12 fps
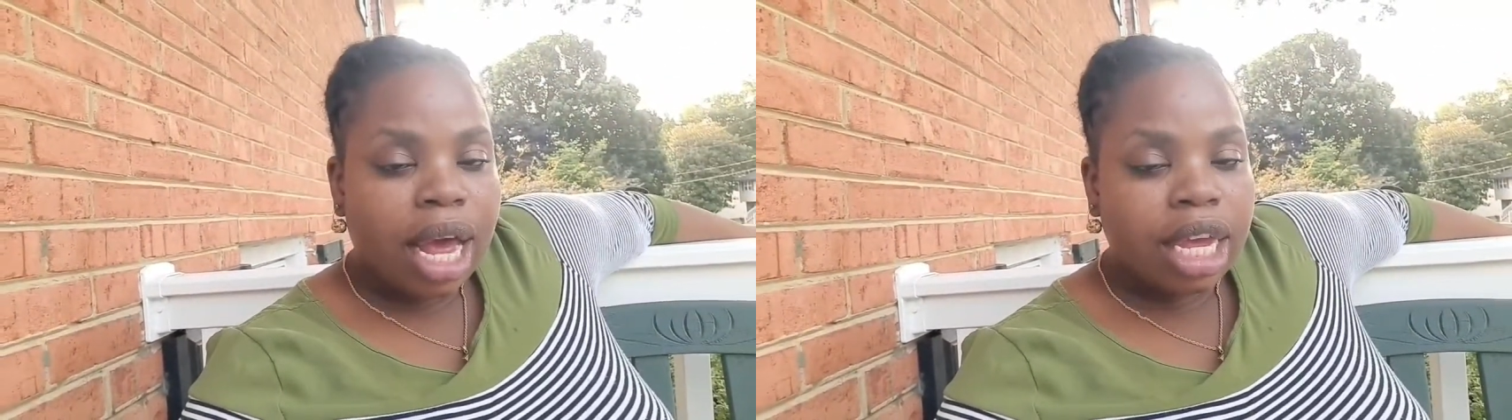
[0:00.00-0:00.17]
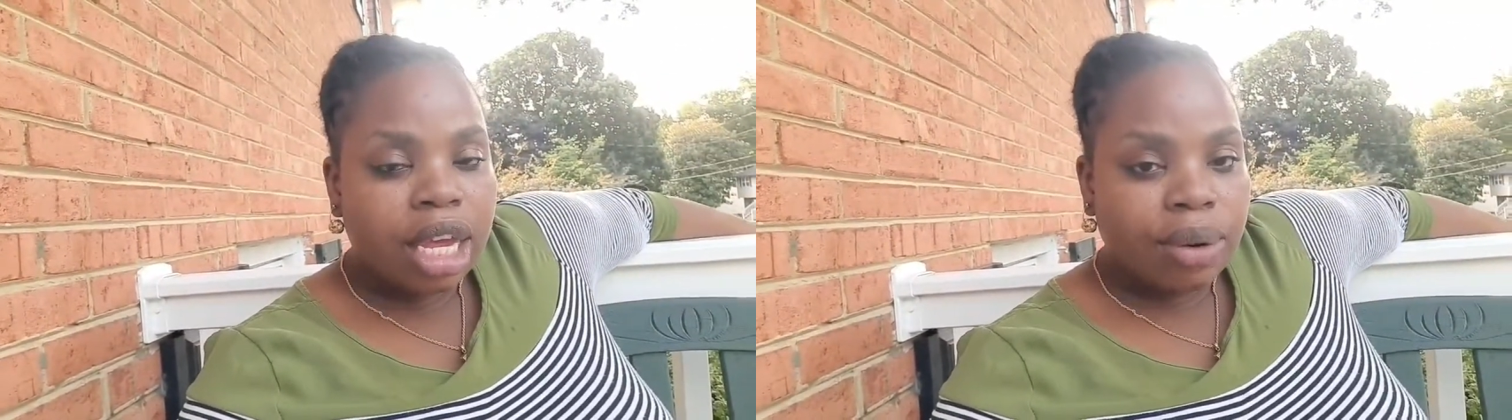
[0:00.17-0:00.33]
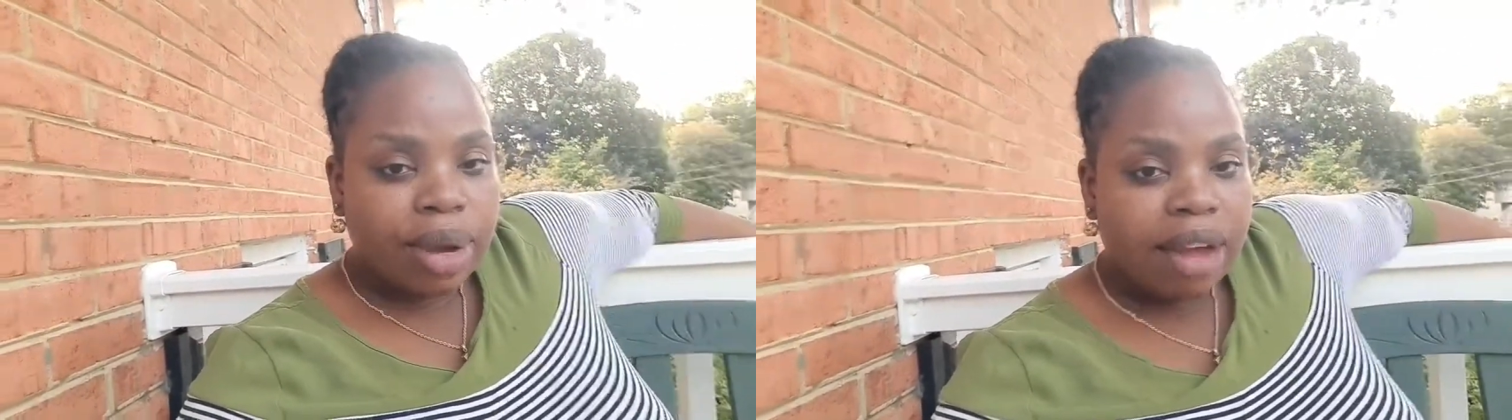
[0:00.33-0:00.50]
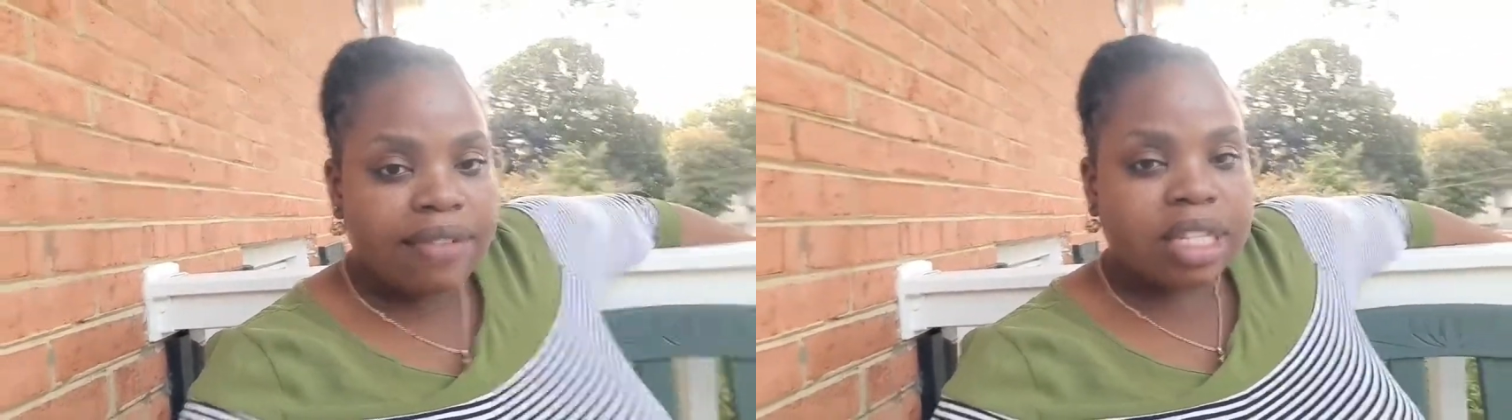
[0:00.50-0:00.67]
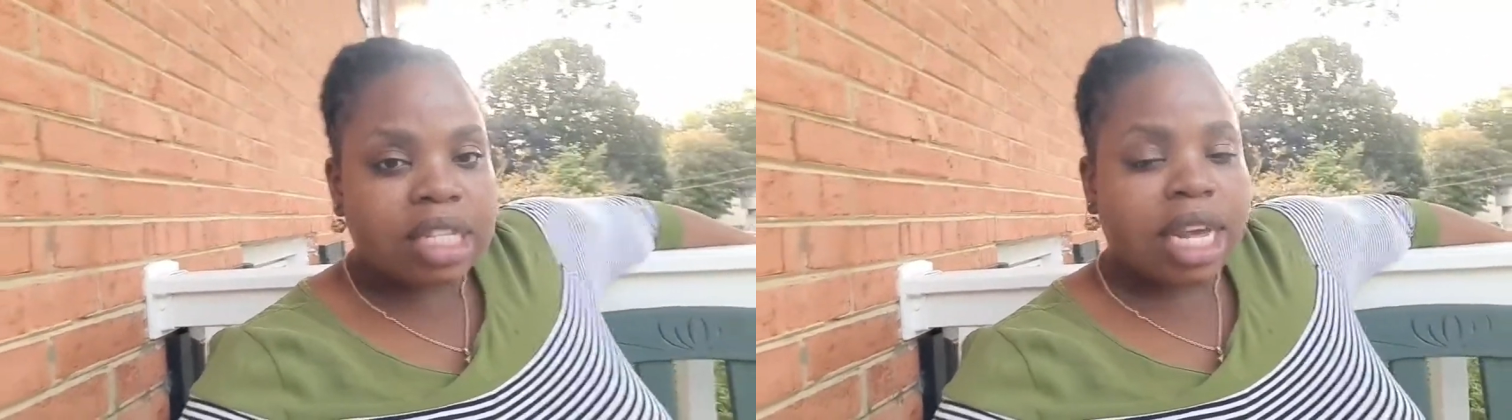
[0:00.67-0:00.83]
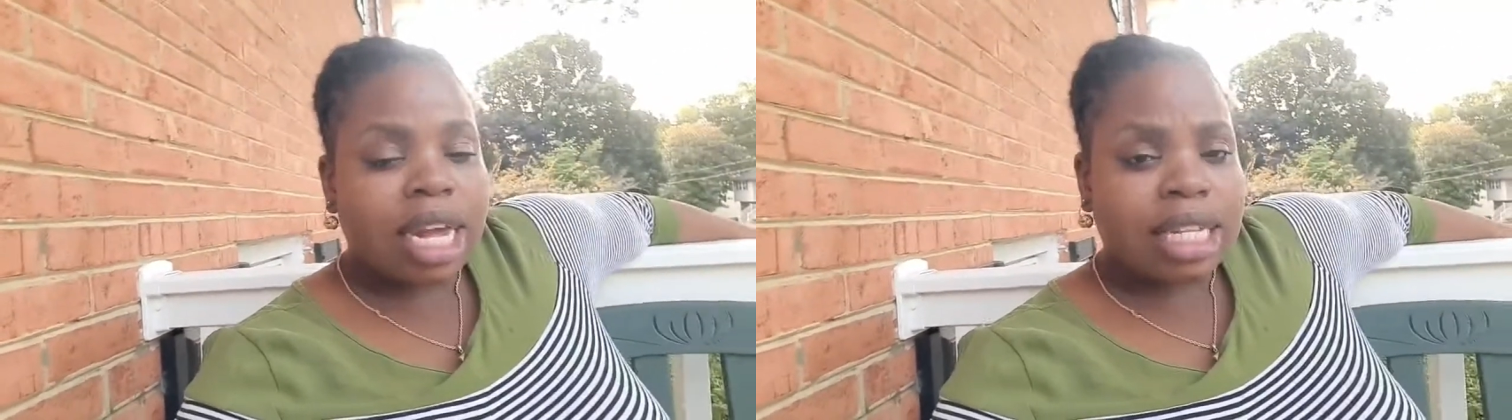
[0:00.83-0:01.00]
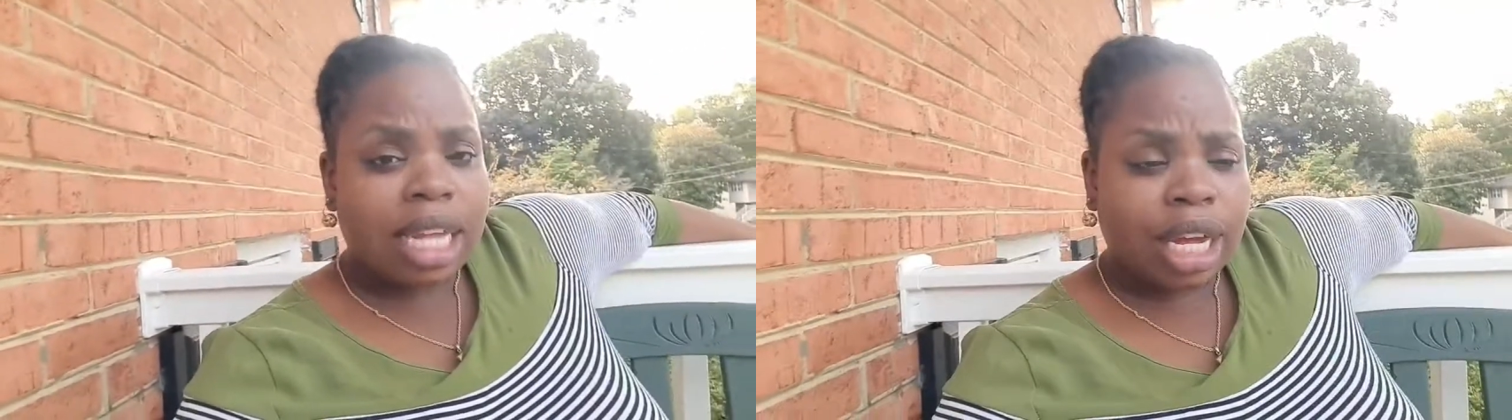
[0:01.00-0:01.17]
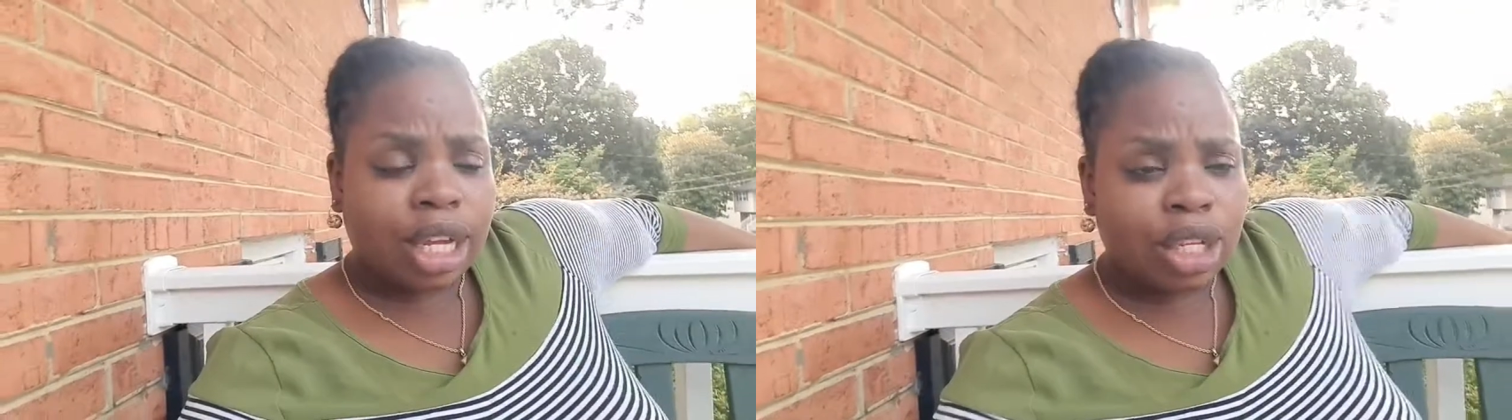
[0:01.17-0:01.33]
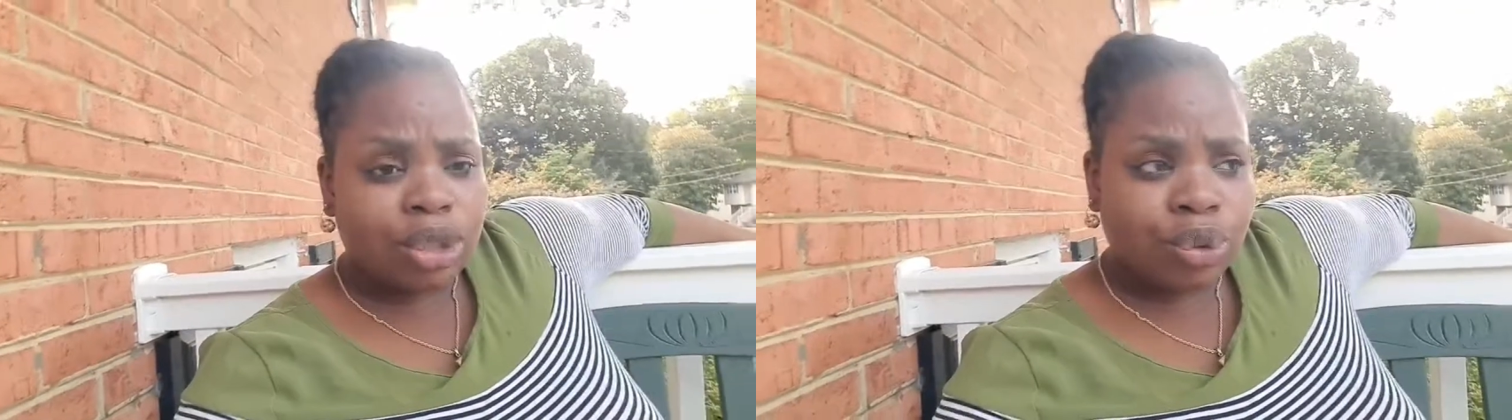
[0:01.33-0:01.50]
I hear you have to say and
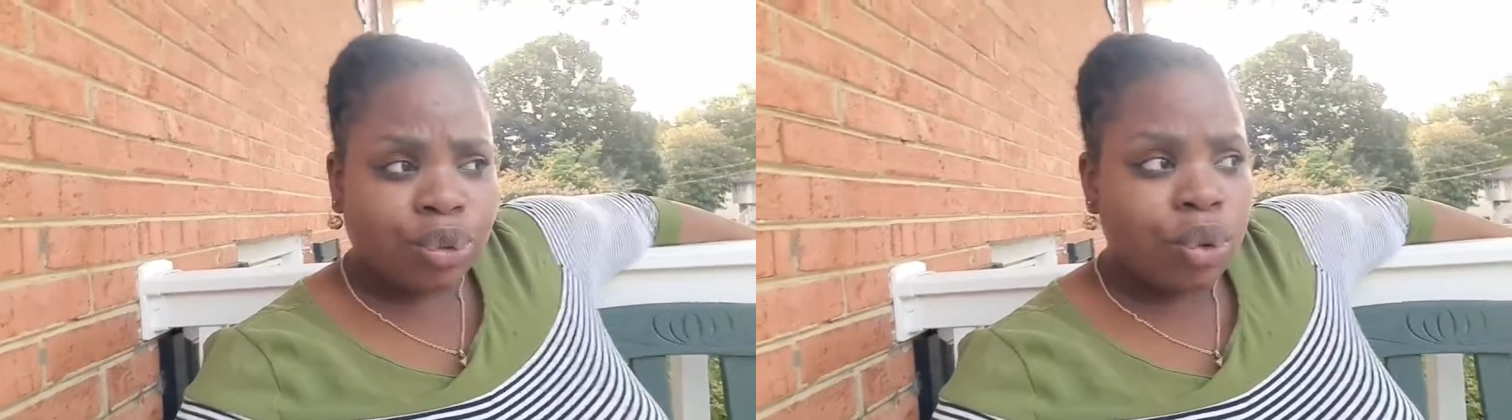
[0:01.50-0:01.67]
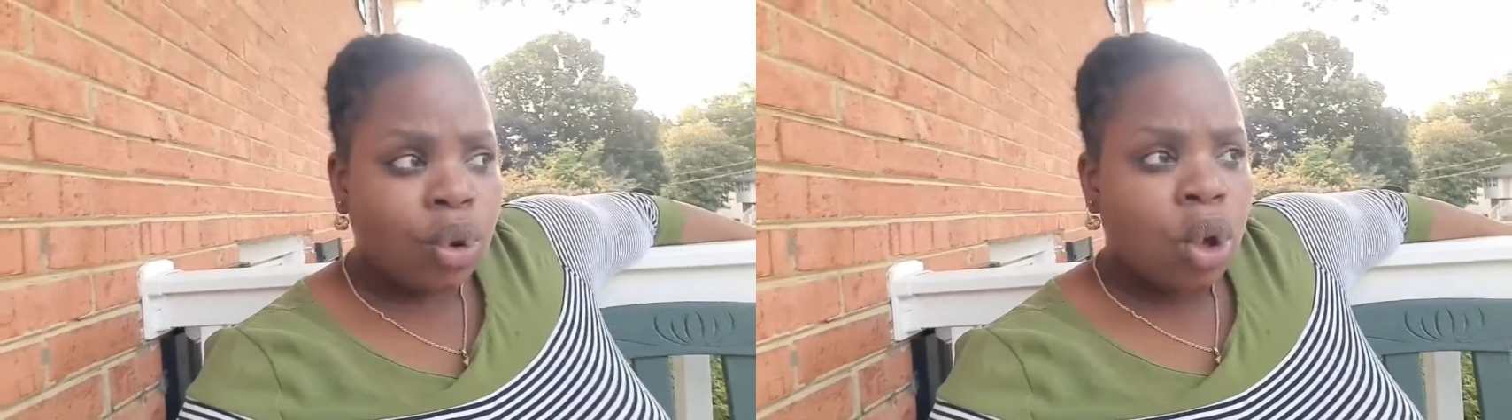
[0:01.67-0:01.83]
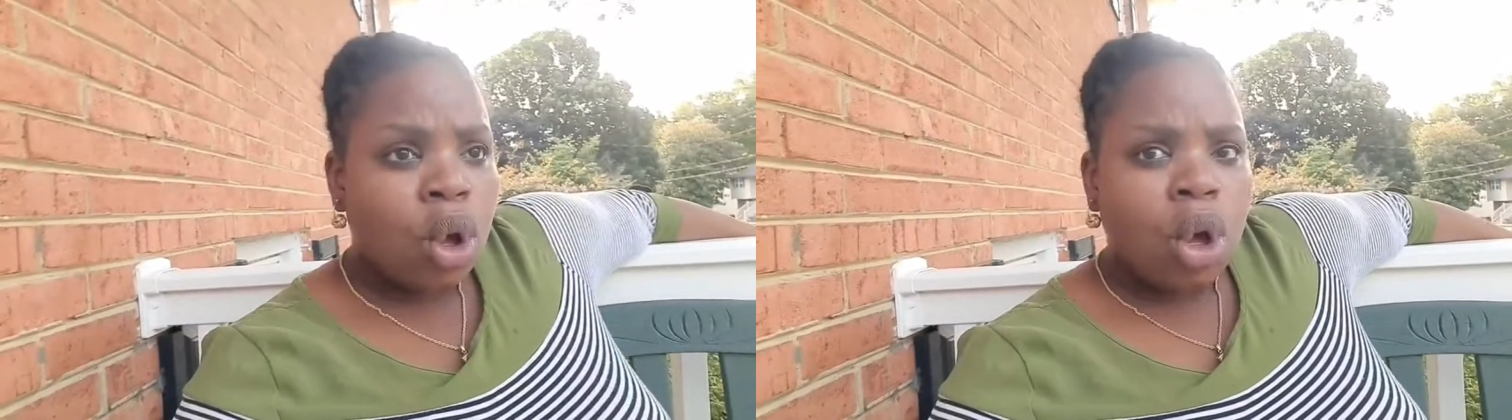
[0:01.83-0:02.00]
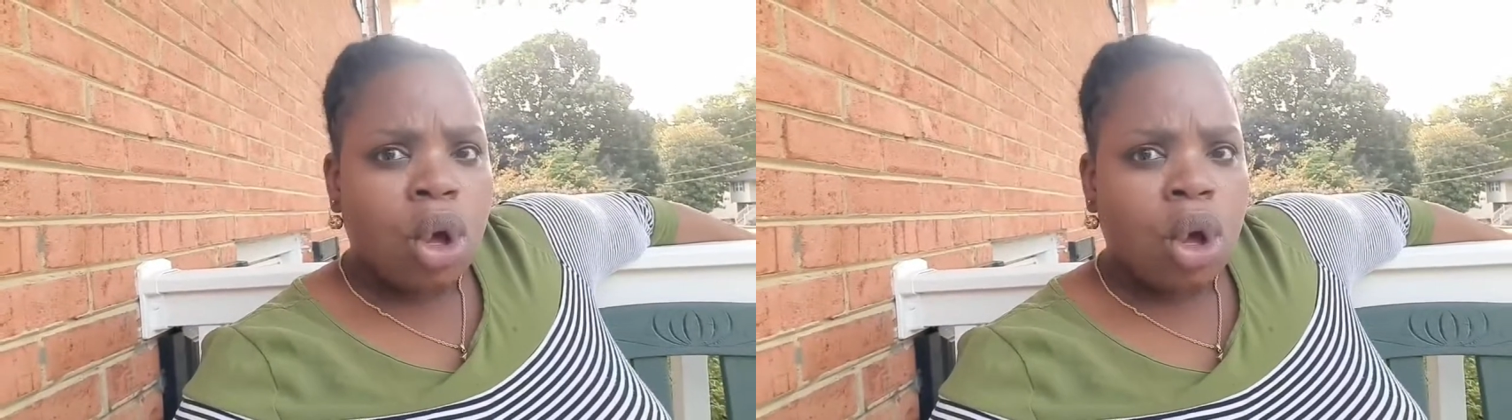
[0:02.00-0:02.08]
talk it through.